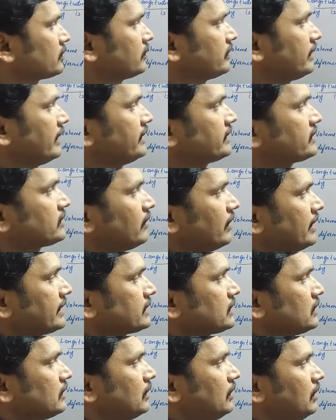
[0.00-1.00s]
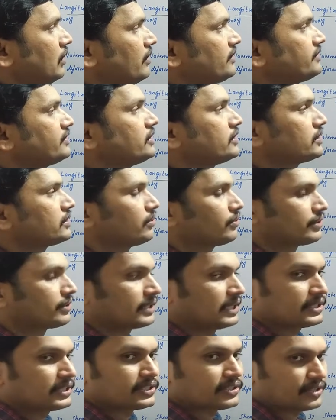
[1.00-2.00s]
So that is known as
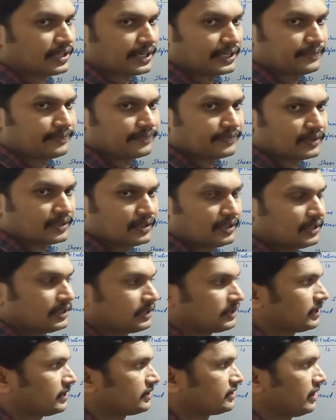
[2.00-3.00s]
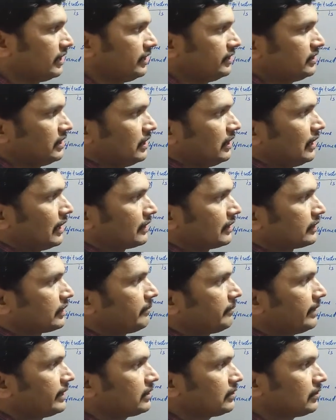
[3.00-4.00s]
longitudinal strain. The change in length
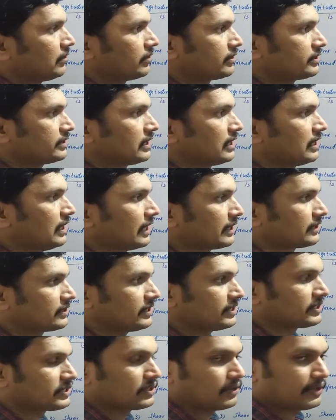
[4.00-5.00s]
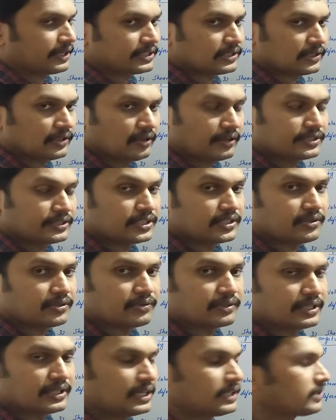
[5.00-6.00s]
by original length is known as
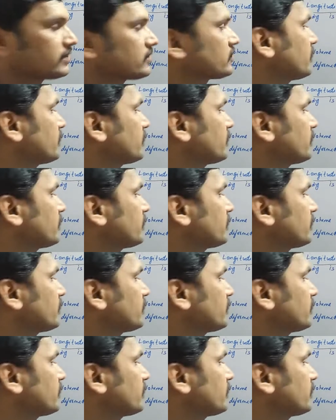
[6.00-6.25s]
longitudinal